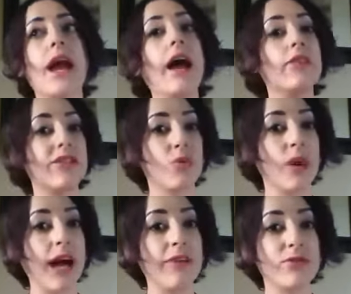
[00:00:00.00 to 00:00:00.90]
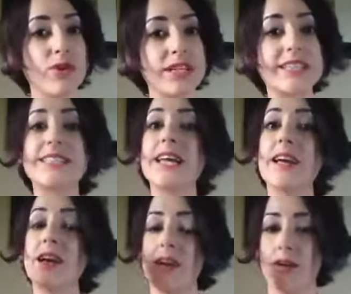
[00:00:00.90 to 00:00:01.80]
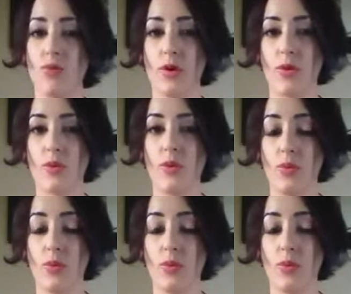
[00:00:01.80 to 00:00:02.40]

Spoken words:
and then the one after it, to see where